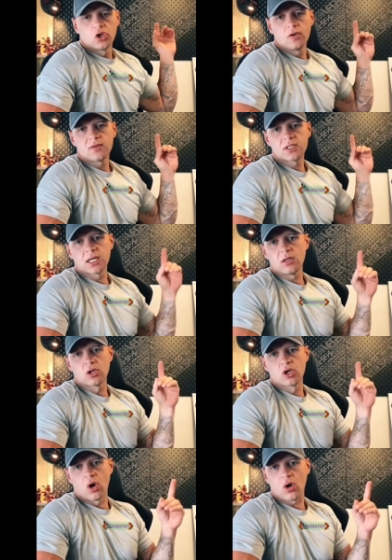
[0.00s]
you've
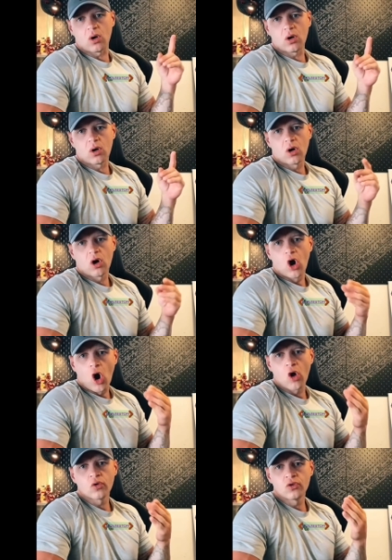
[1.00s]
still got
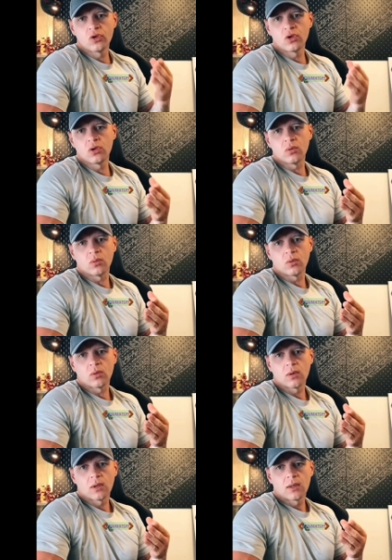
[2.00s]
on you
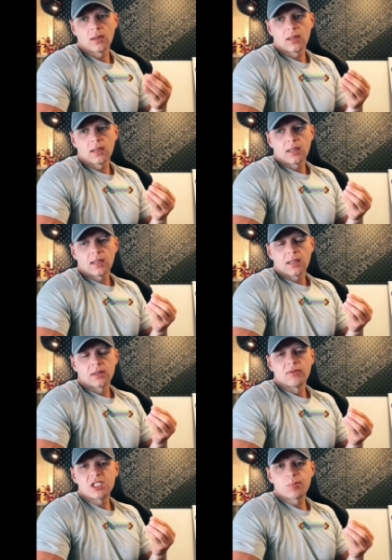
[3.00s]

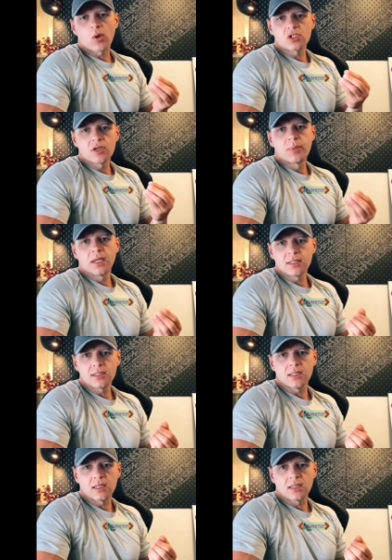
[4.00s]
the
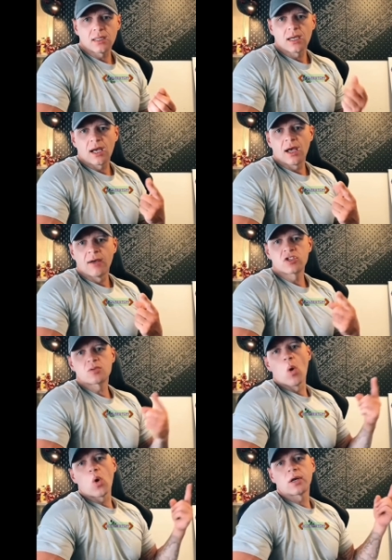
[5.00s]
responsibility of
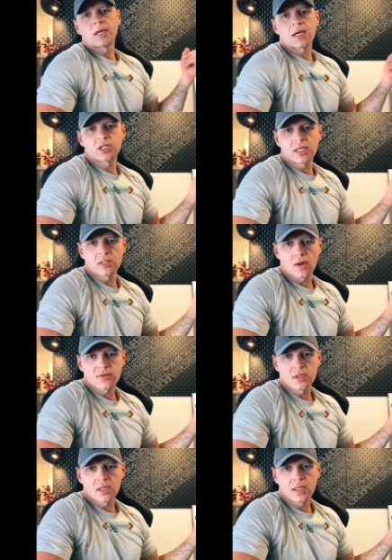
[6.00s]
smoking that shit
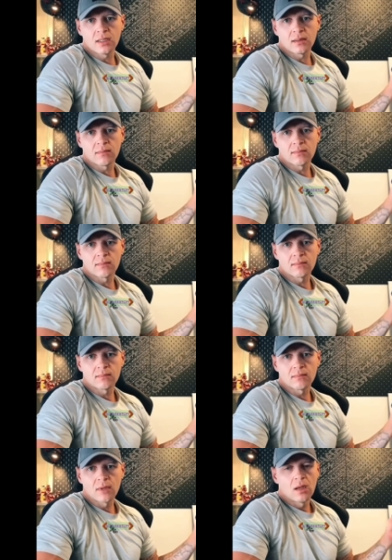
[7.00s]
off screen,
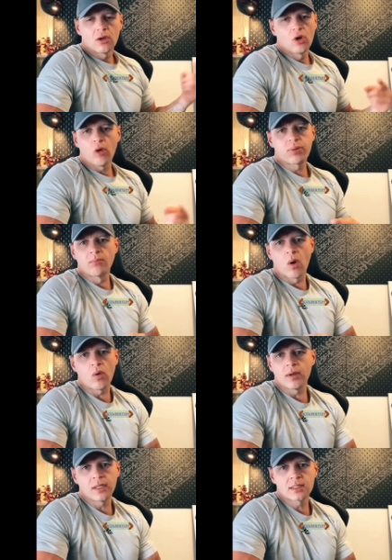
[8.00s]
not
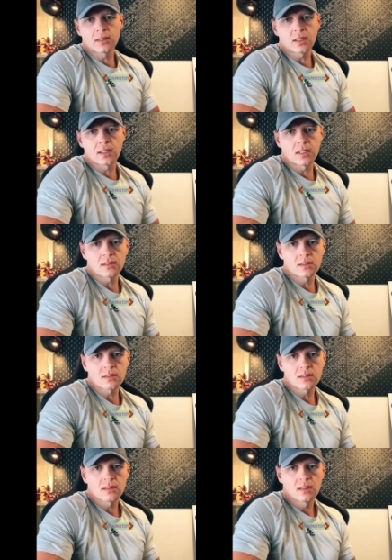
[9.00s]
promoting it to the
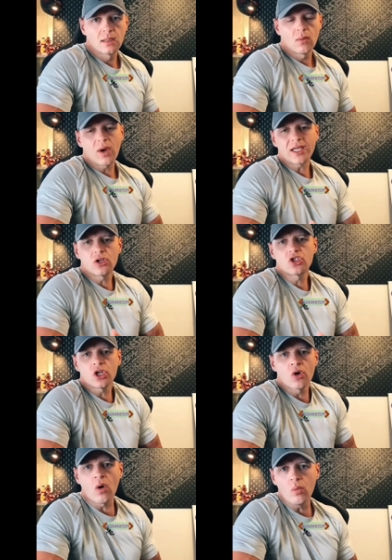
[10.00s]
kids. Why? Because
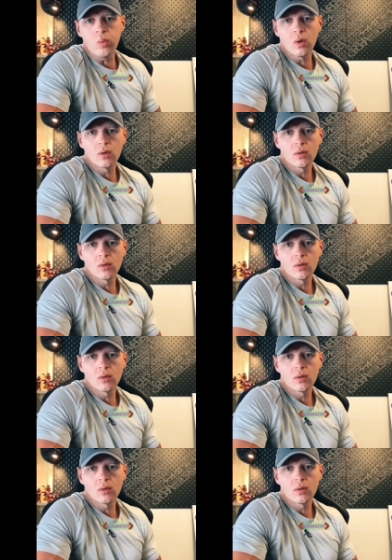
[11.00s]
you know.